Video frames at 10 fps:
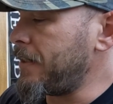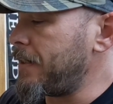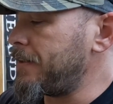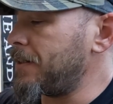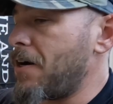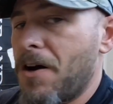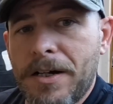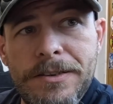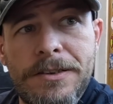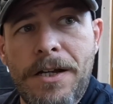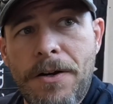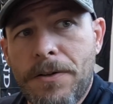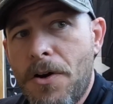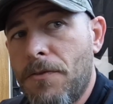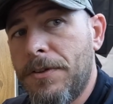these on
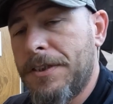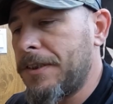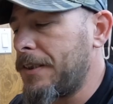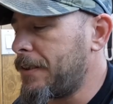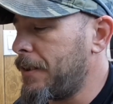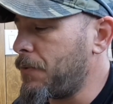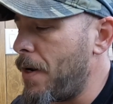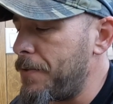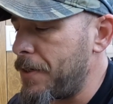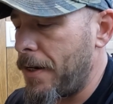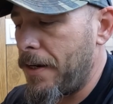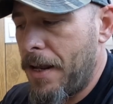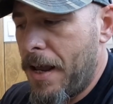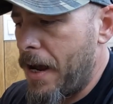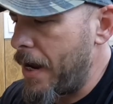sale over at the 6 cents website.
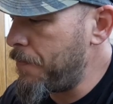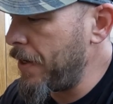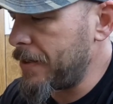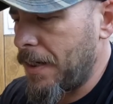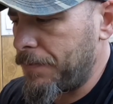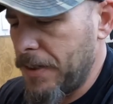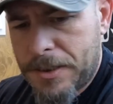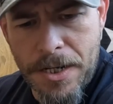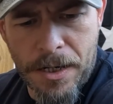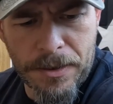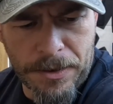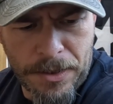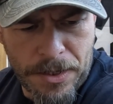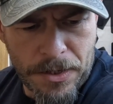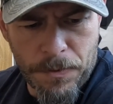I picked up this color,
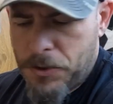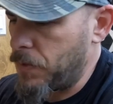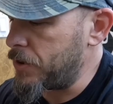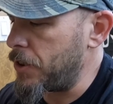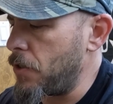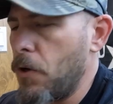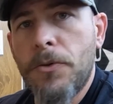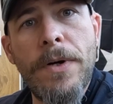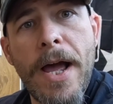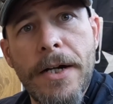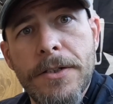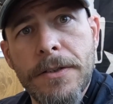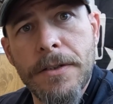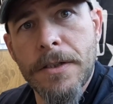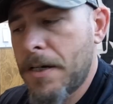which was the gold
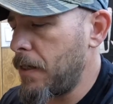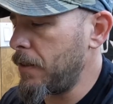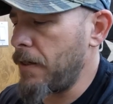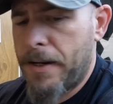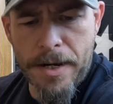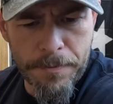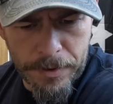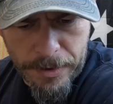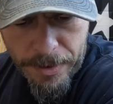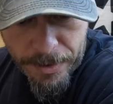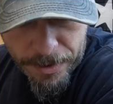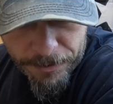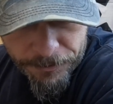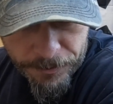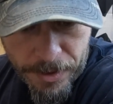reactor color, and I
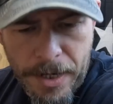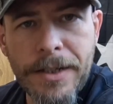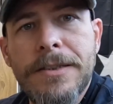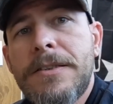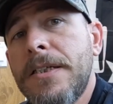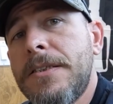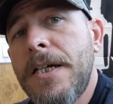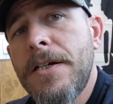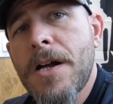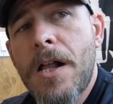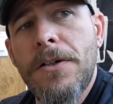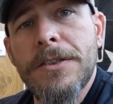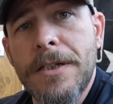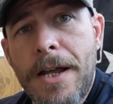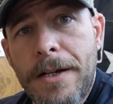believe
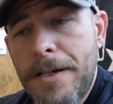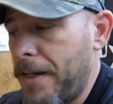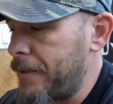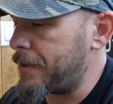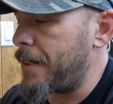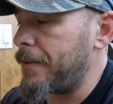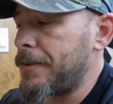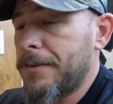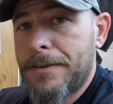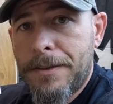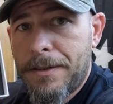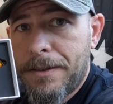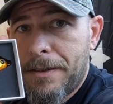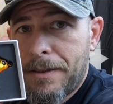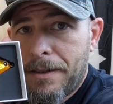$16.88.
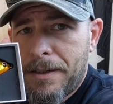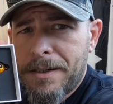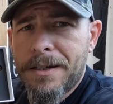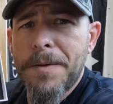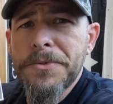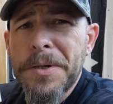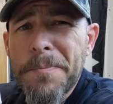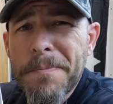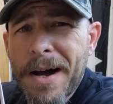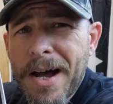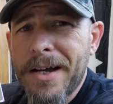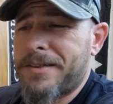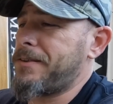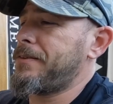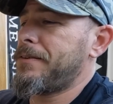Comes in a
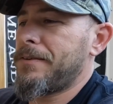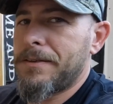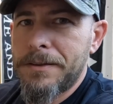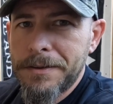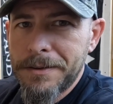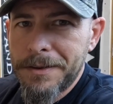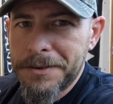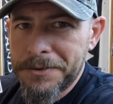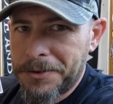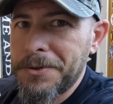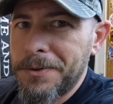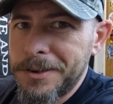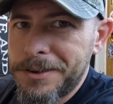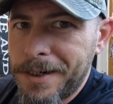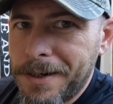box. These things are cool.
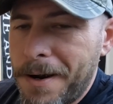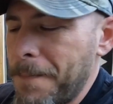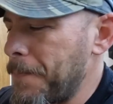Let's check it out.